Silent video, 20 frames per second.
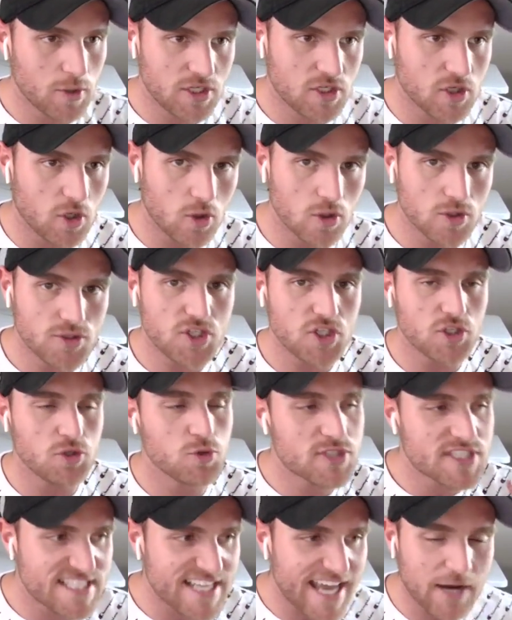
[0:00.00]
indulge,
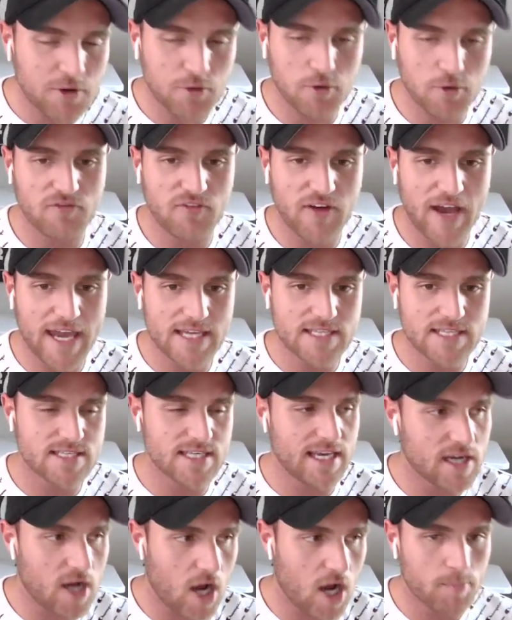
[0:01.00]
you
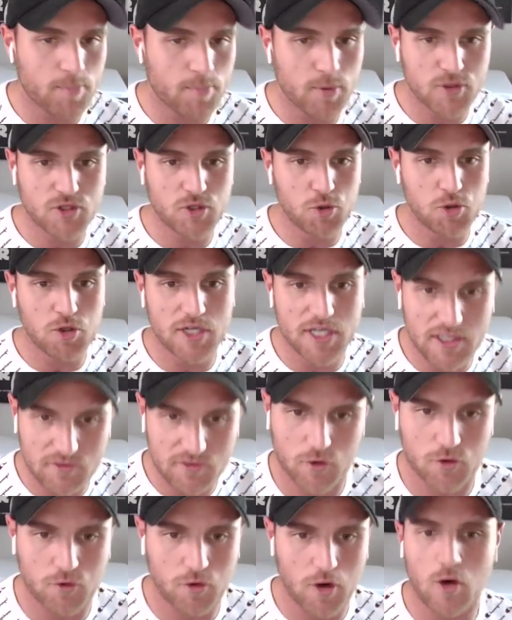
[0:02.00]
sacrifice an opportunity
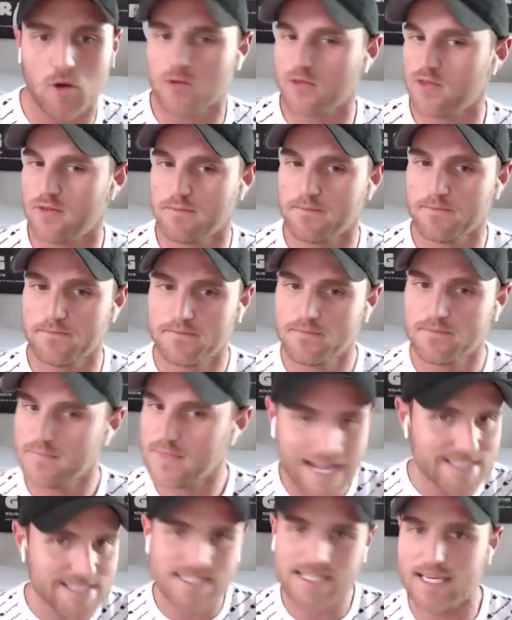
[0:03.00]
for growth.
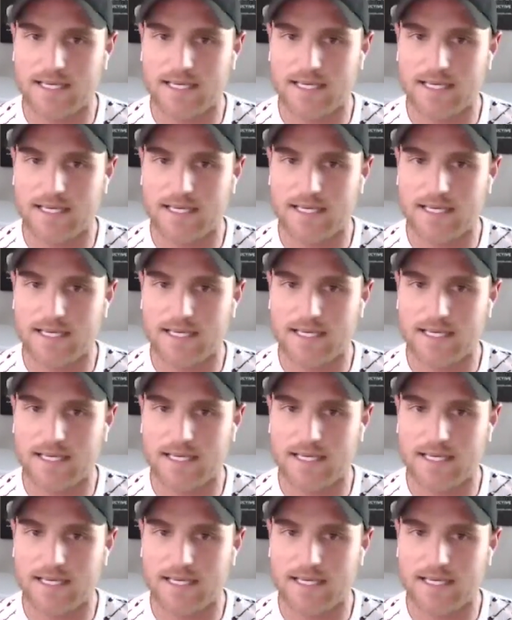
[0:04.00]
That's it.